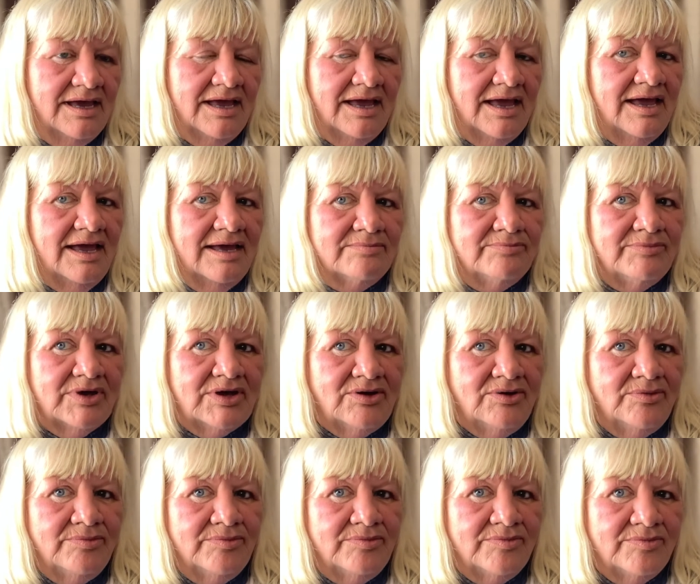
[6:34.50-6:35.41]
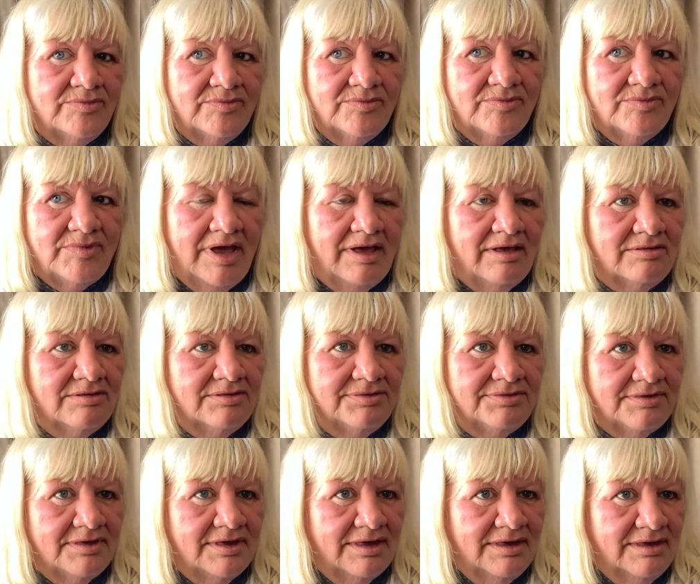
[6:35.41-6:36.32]
and become
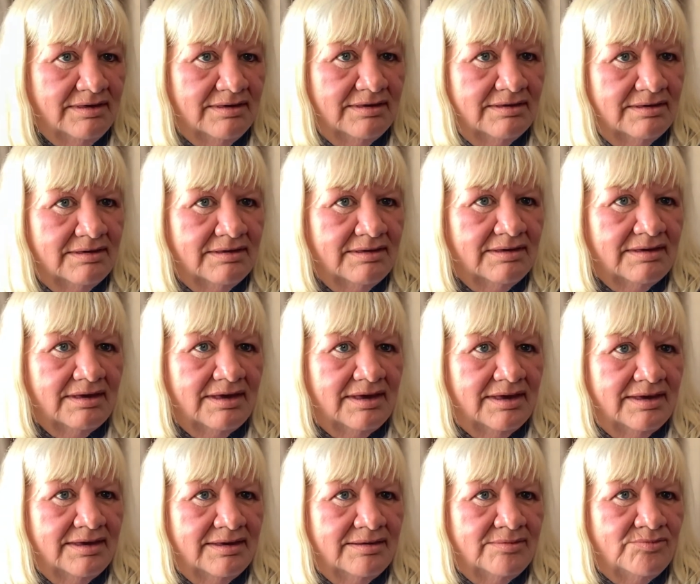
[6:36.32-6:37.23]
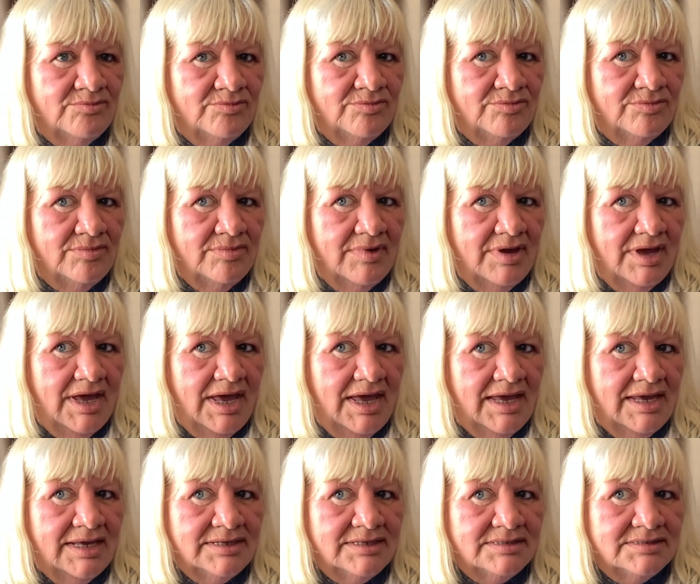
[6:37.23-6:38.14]
healthy.
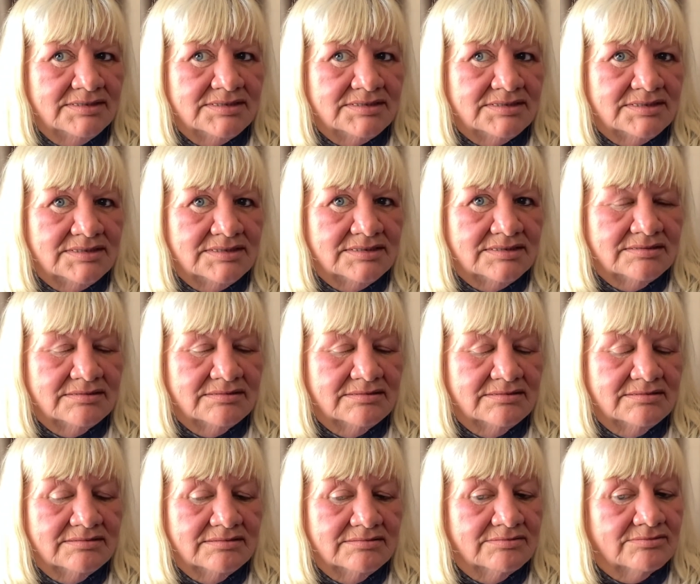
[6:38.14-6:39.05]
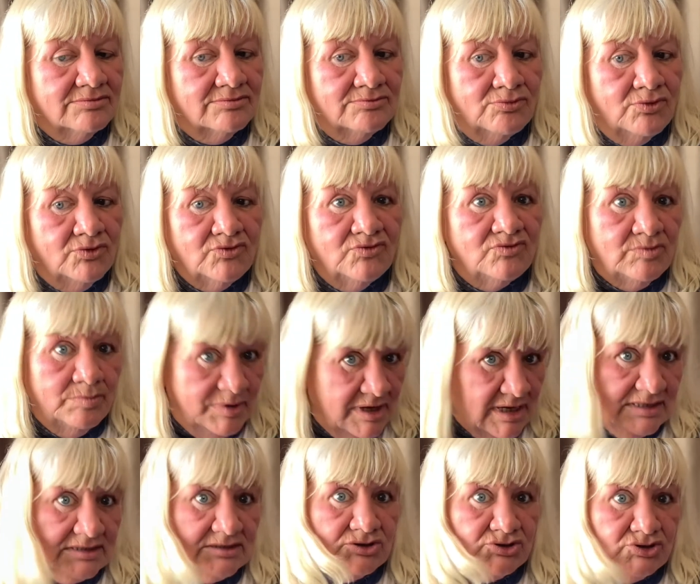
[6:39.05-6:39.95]
And one of the
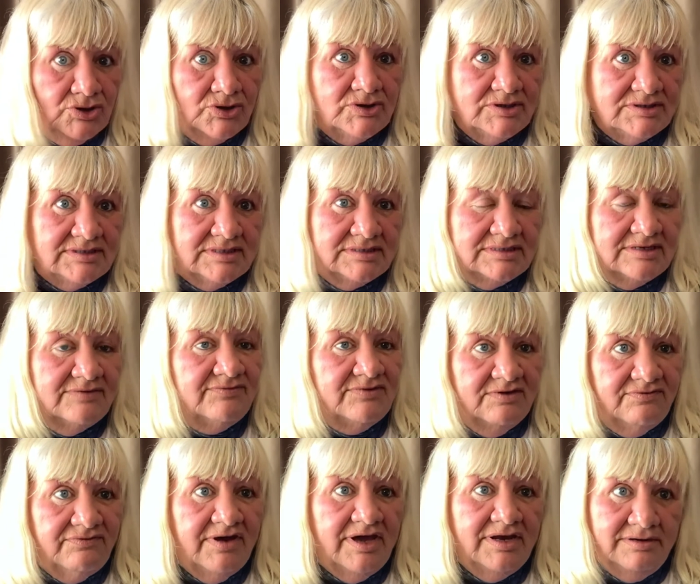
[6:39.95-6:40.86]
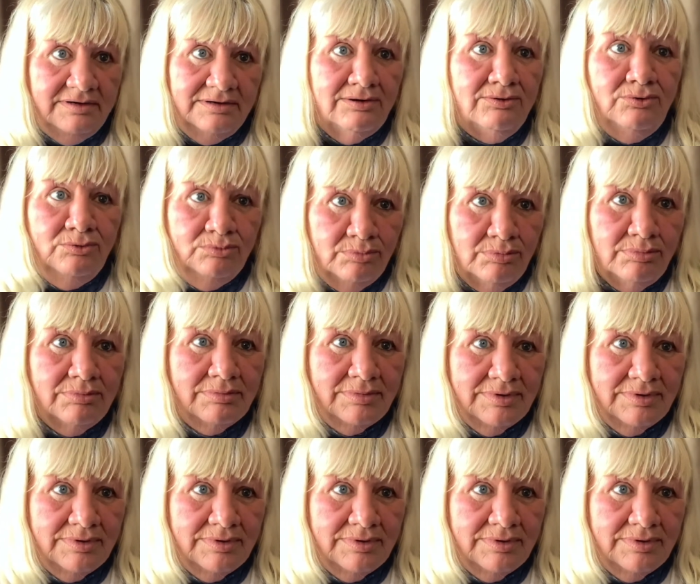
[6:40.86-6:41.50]
biggest joys is if they find a home.